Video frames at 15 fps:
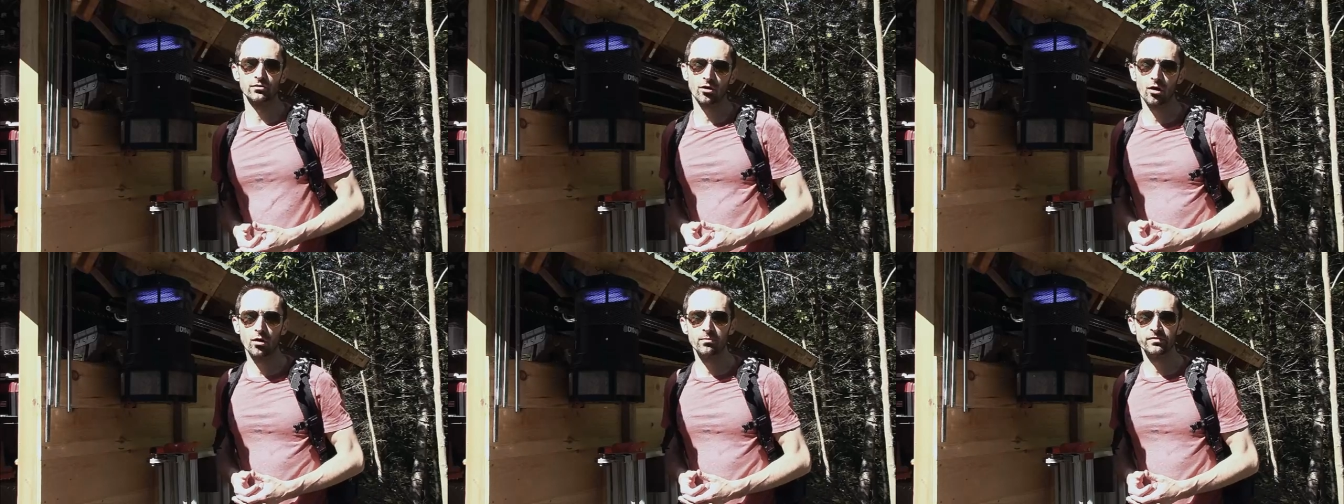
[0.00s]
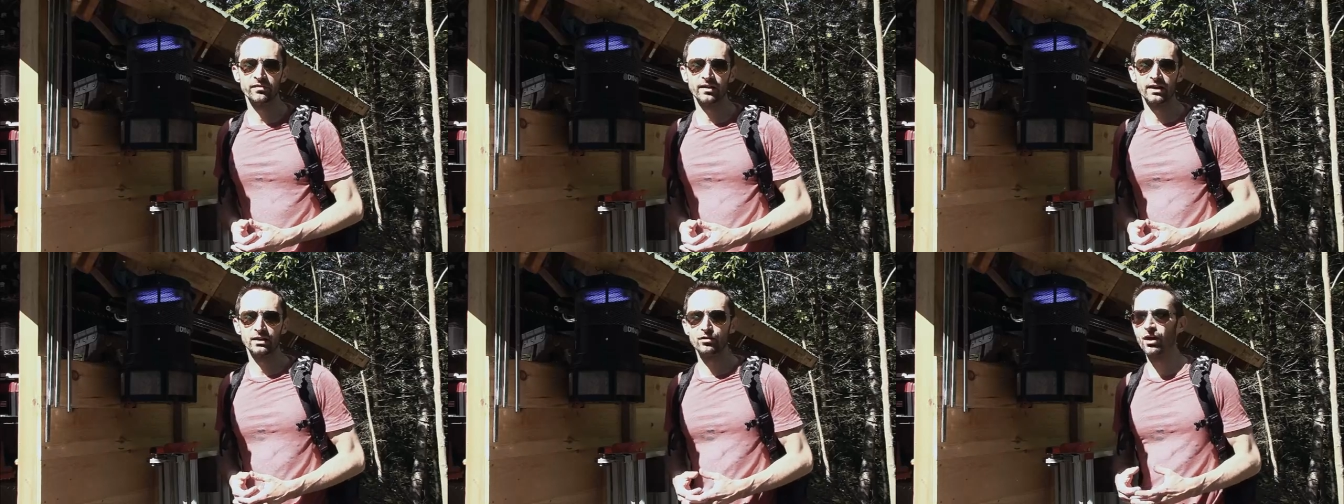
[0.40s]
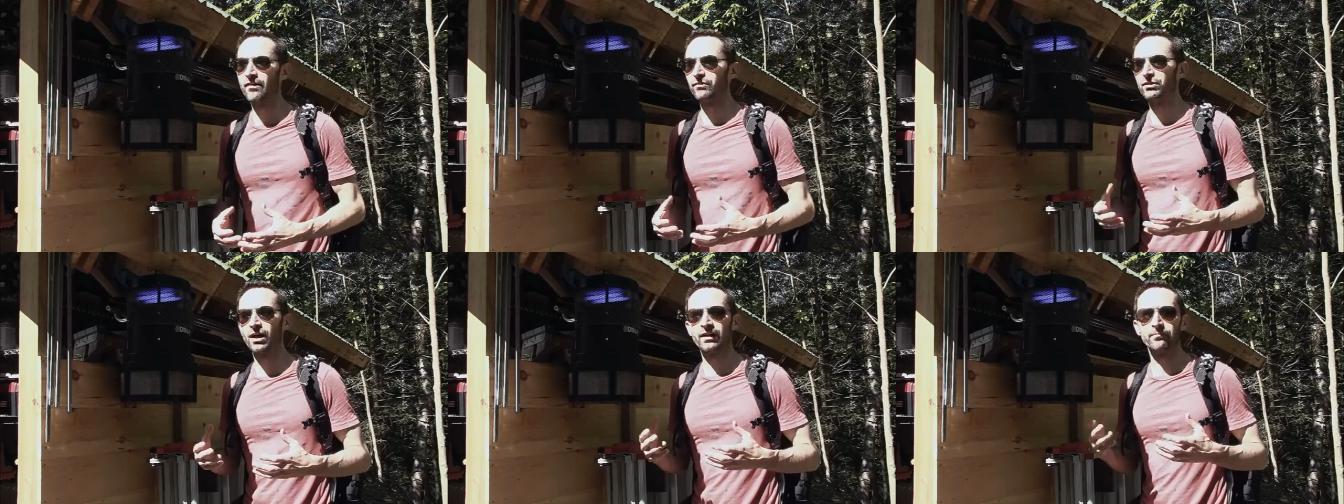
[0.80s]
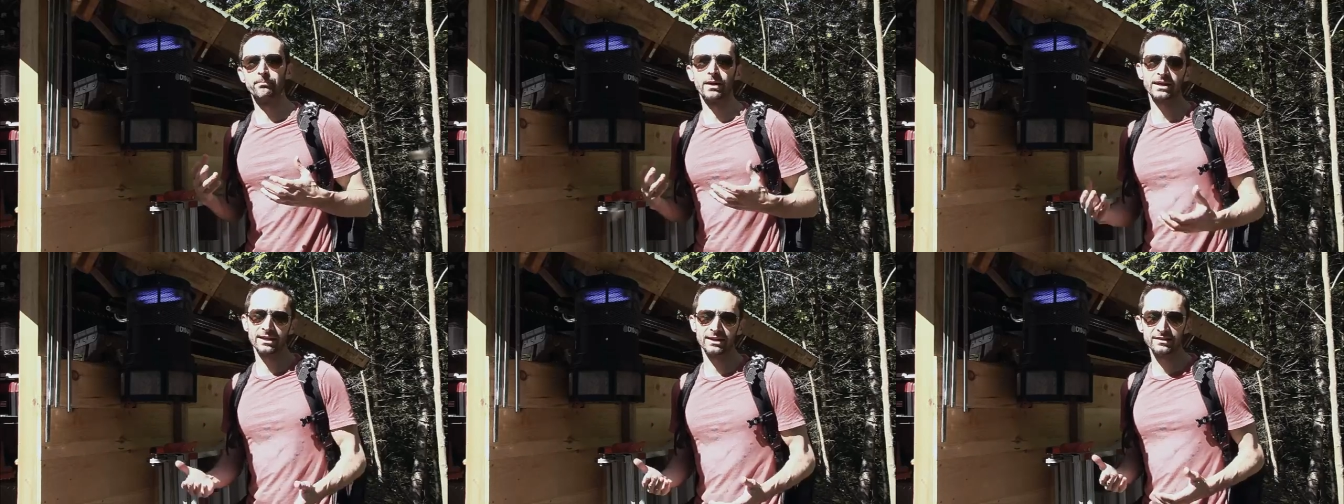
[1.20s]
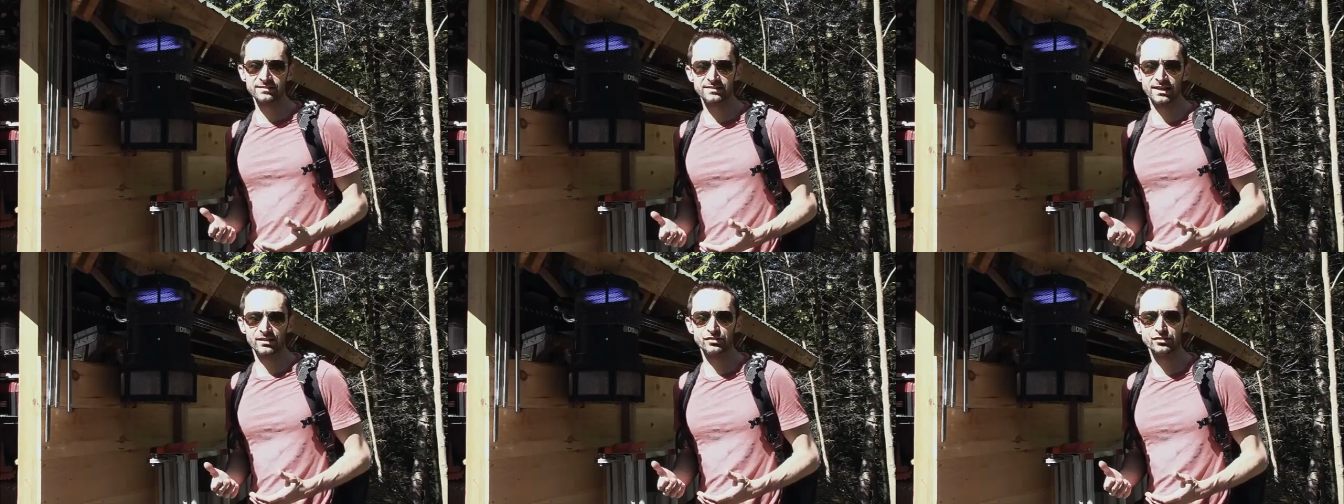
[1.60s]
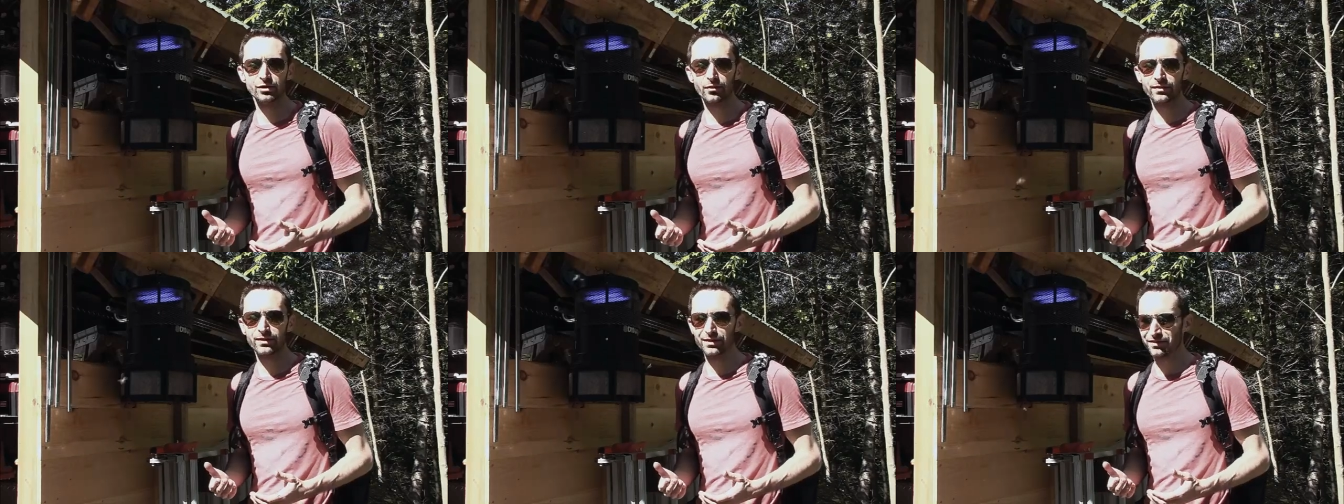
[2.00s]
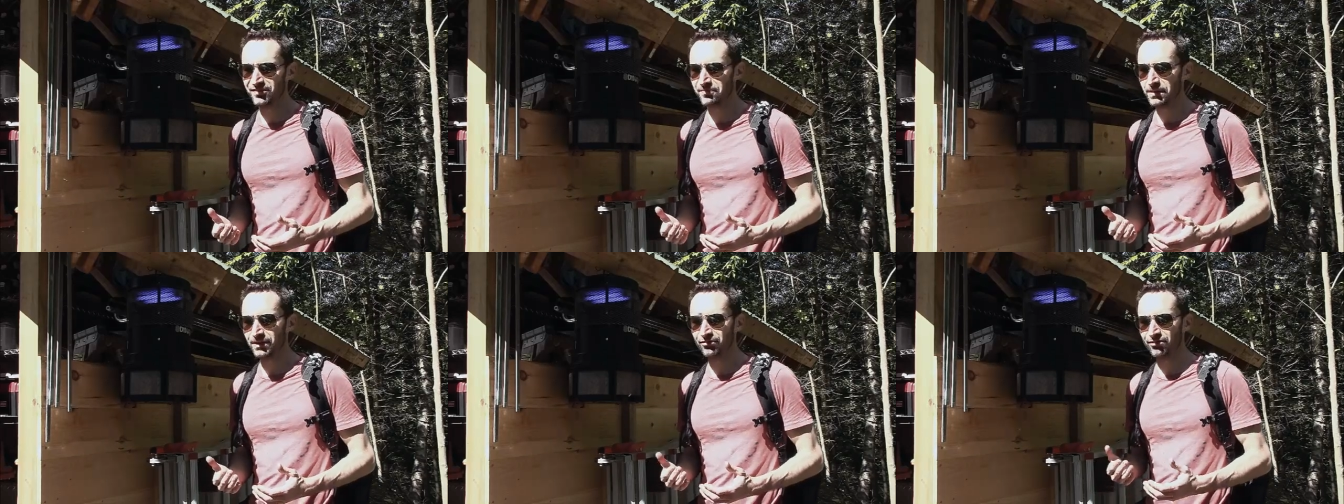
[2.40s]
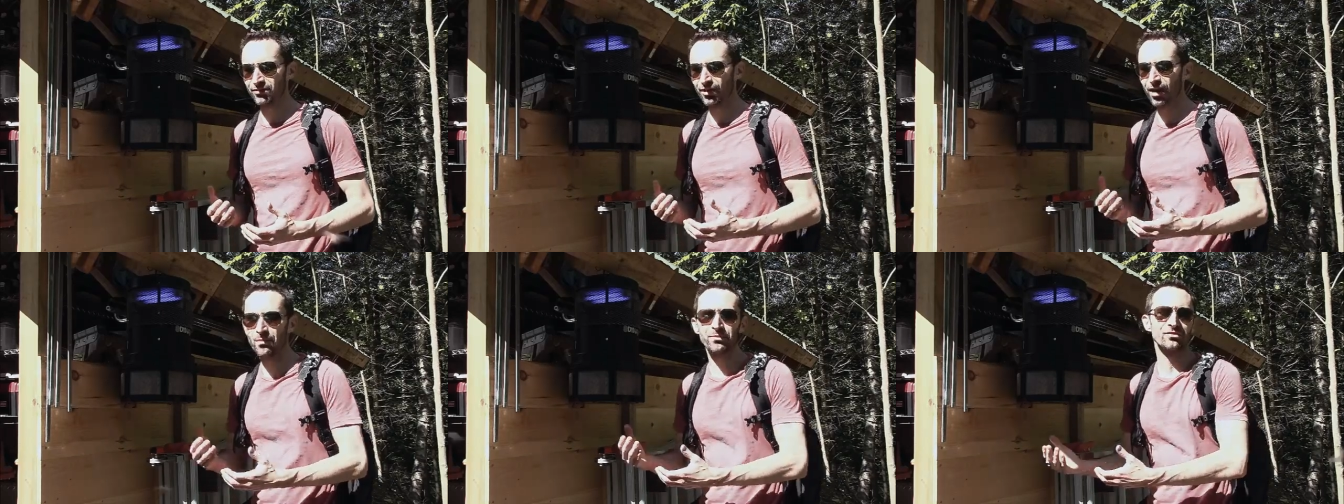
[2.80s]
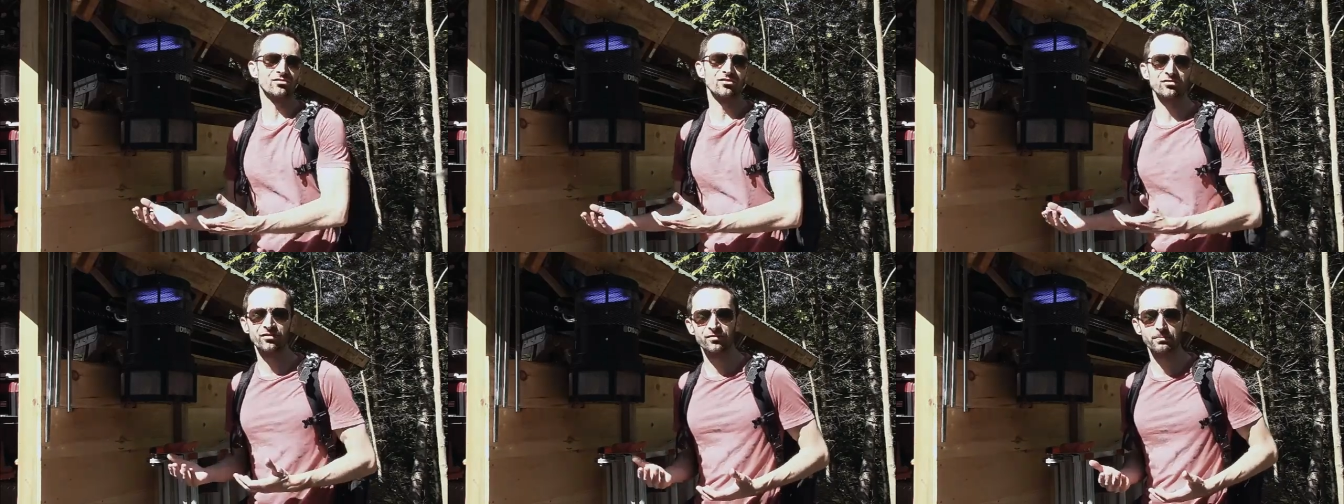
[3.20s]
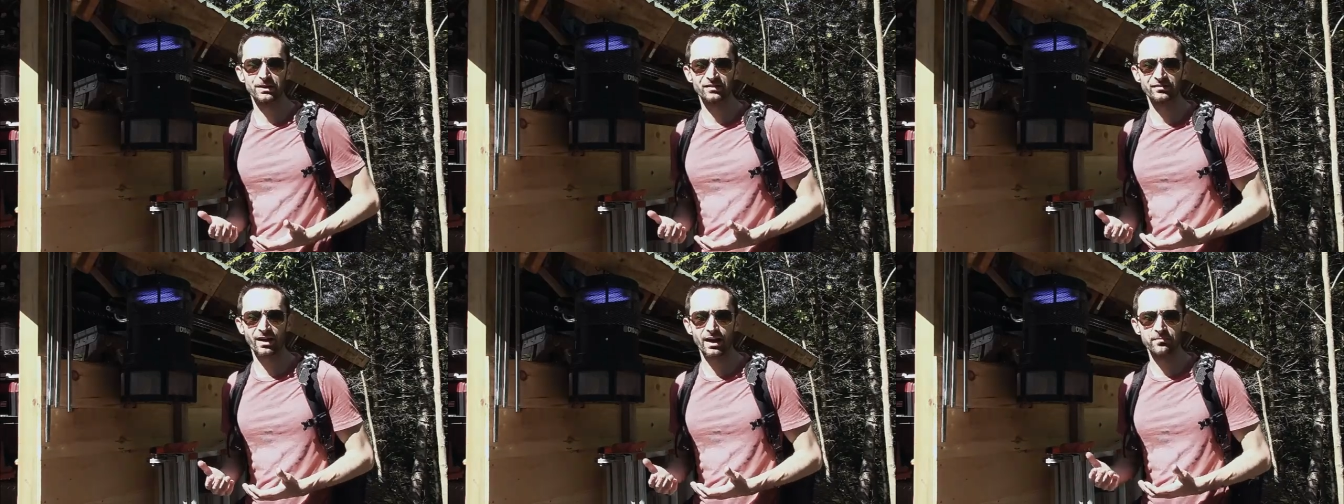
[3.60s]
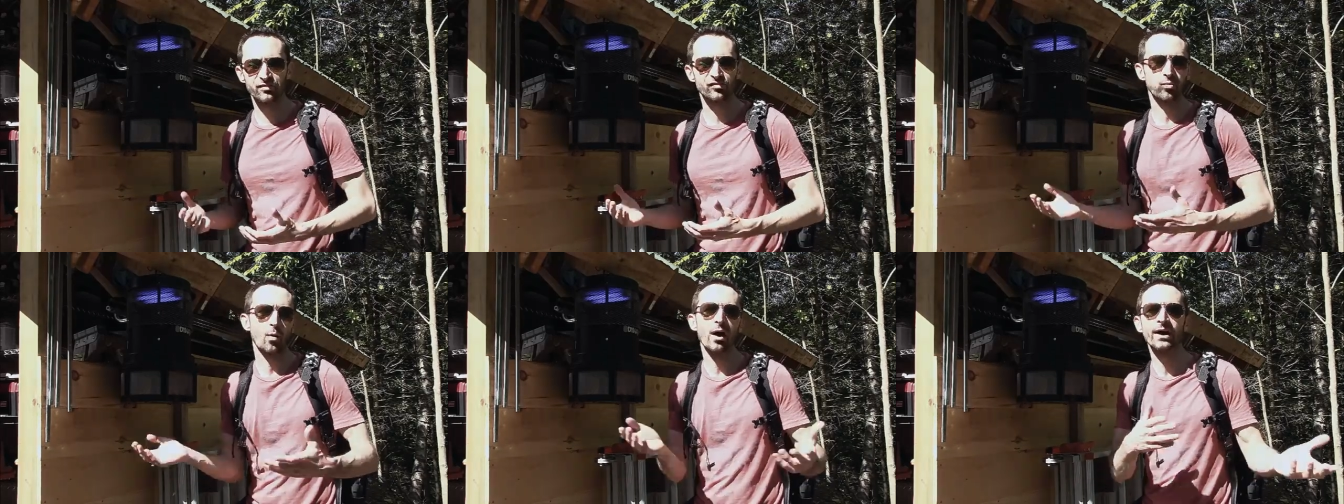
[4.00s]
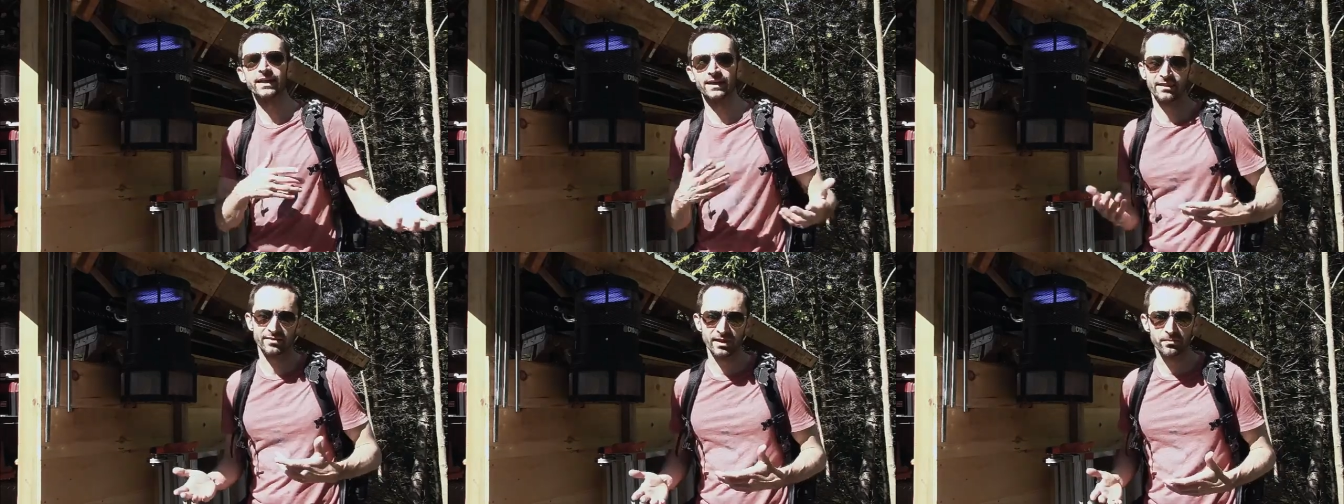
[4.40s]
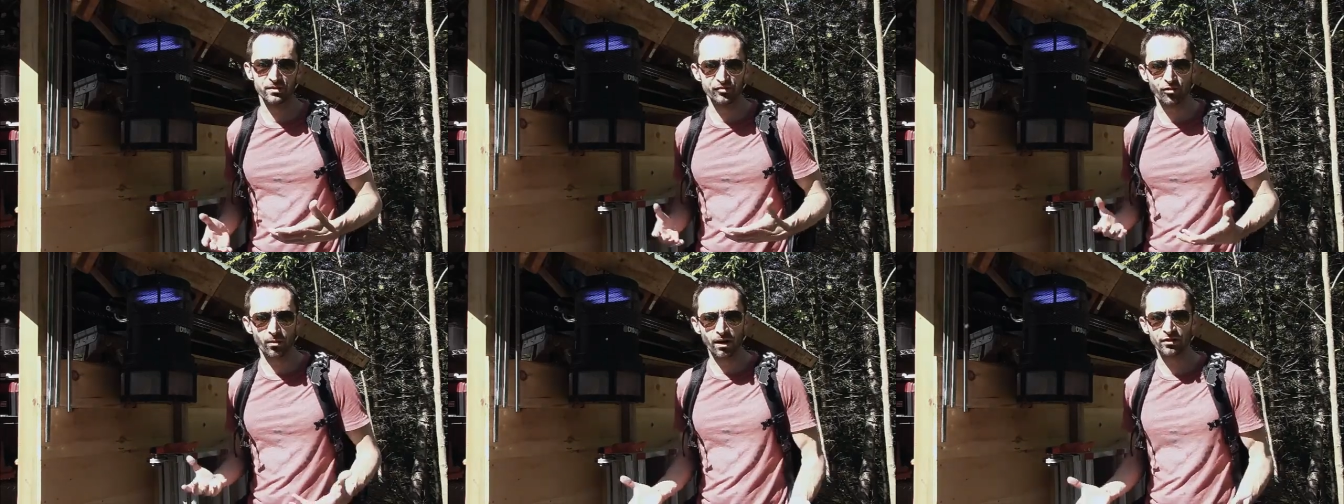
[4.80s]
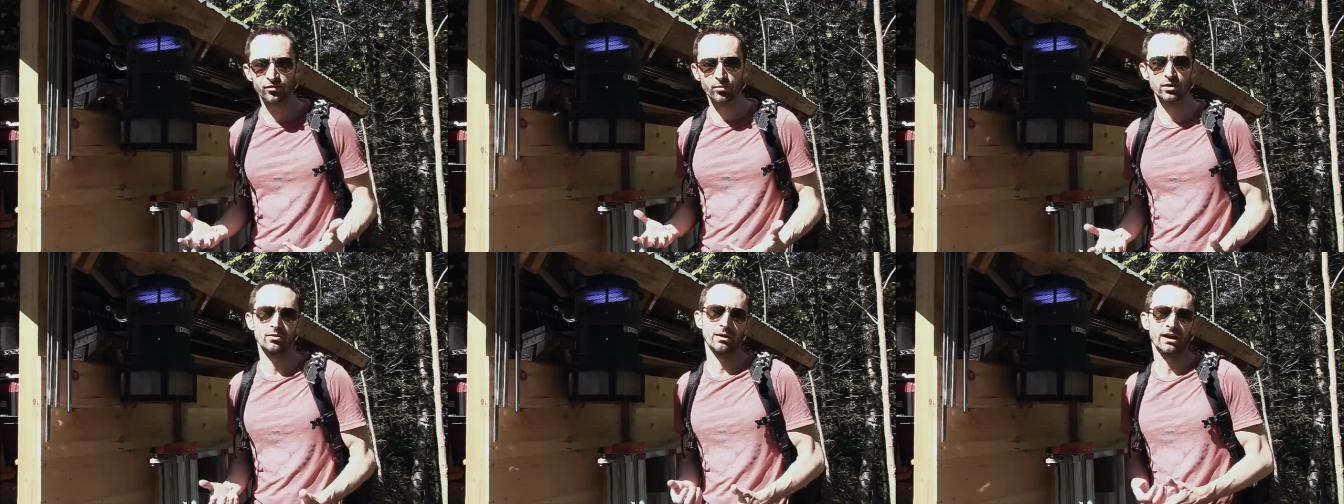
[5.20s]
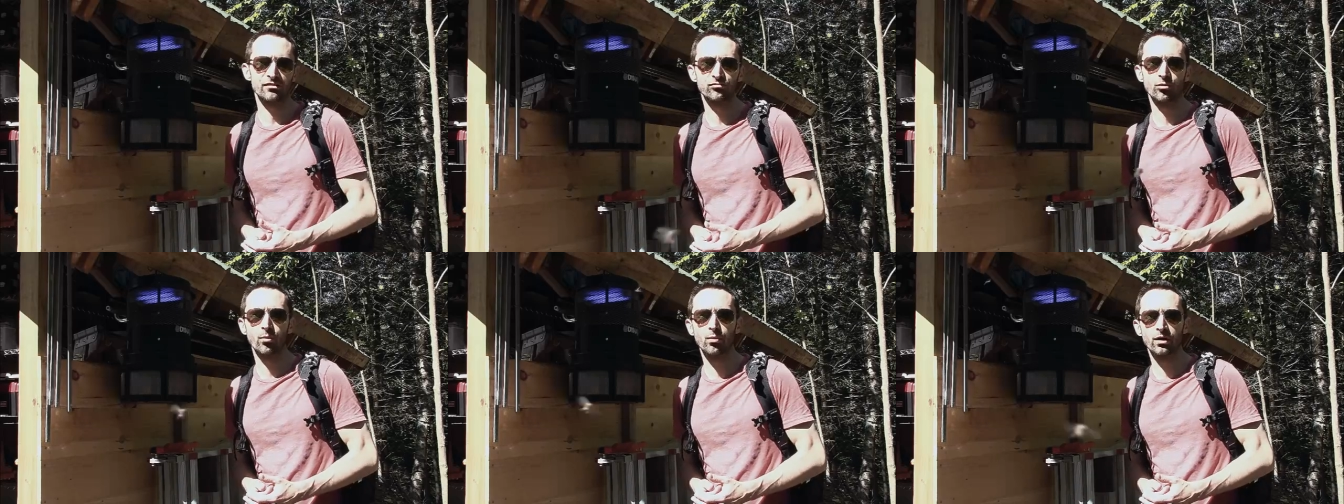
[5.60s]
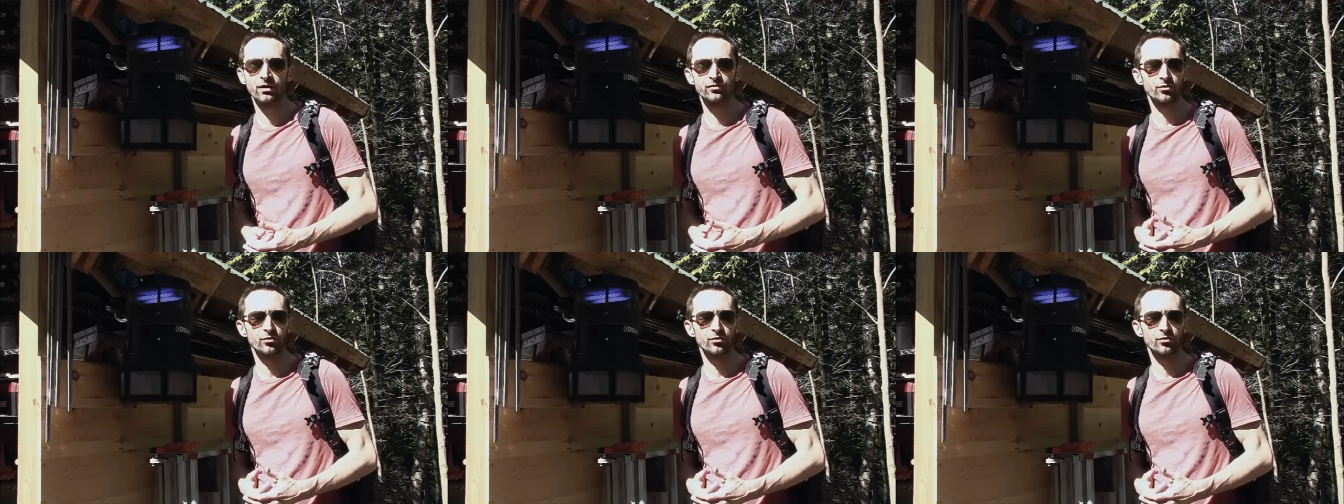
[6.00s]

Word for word: your homestead and you have a lot of biting insects, you know that you can spend almost just as much time swatting at them as you are doing your actual work.